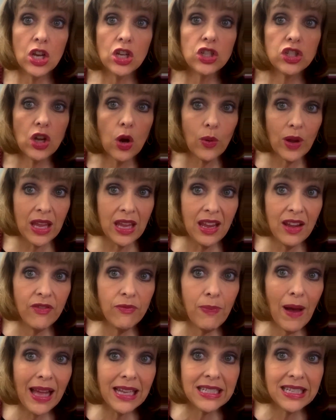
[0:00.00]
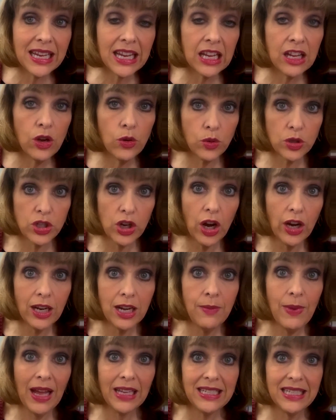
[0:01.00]
So Eve Bunting, who we're
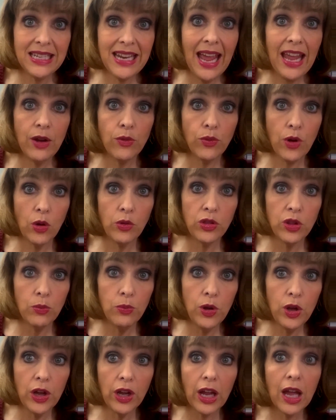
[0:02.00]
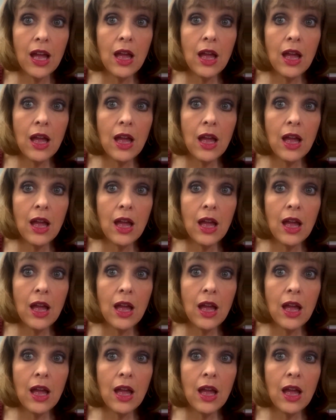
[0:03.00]
talking about today, wrote the book,